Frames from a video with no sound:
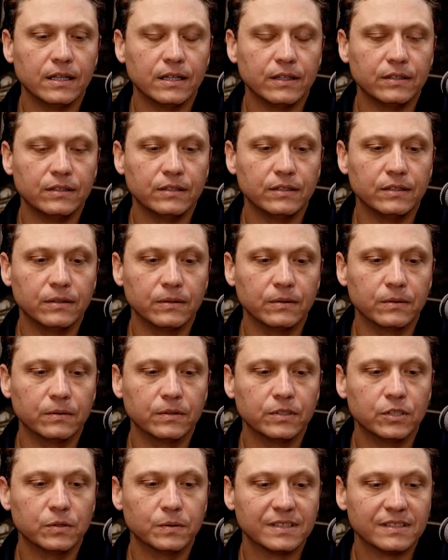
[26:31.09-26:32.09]
to
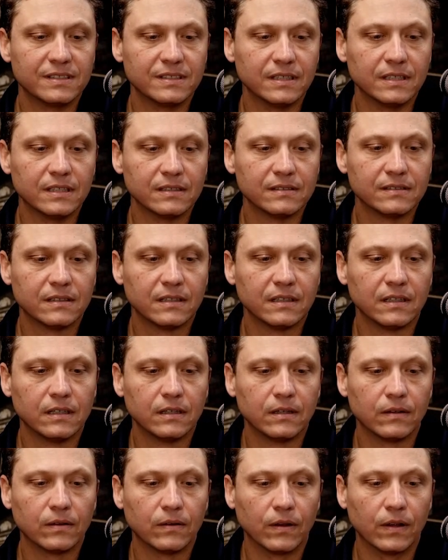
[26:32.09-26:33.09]
assist
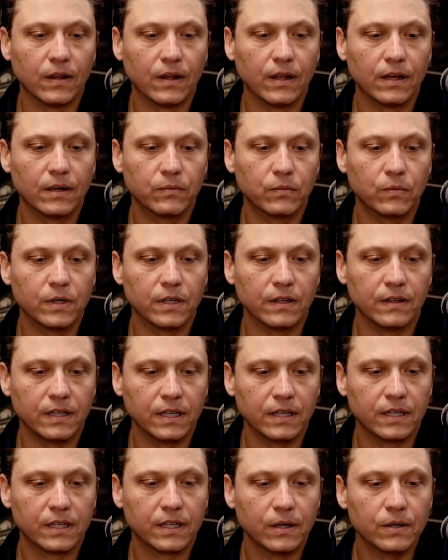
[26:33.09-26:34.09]
one of
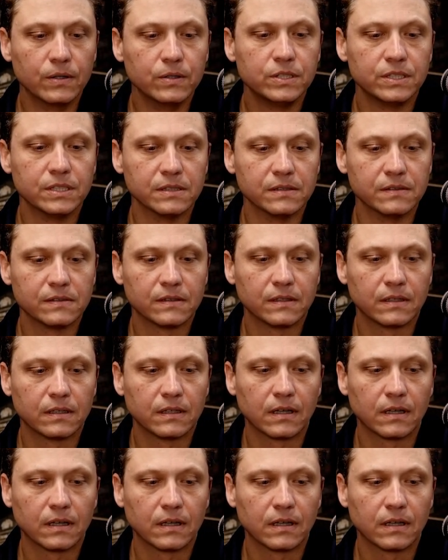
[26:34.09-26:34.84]
the coaches,